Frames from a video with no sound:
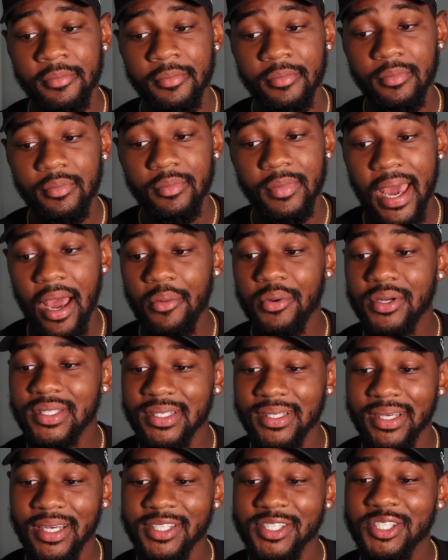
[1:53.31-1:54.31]
That was
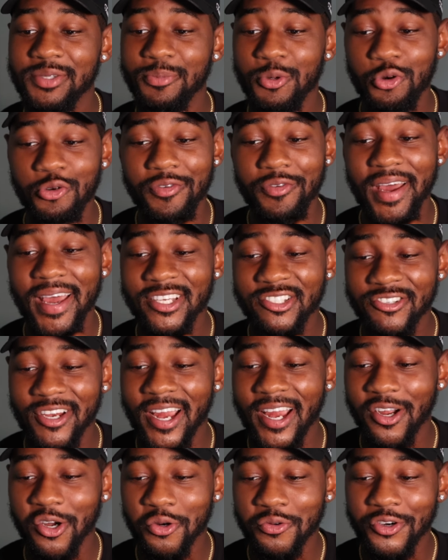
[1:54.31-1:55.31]
a smooth ass
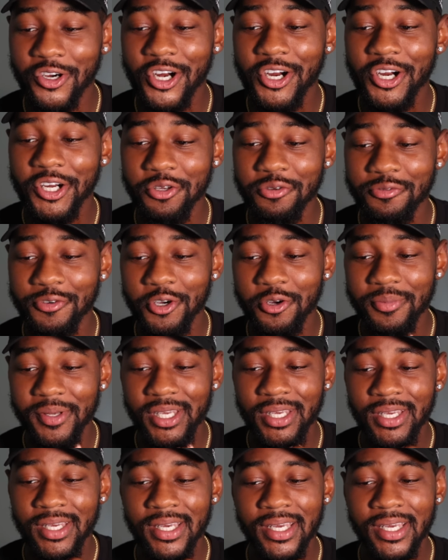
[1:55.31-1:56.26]
track overall, you feel me?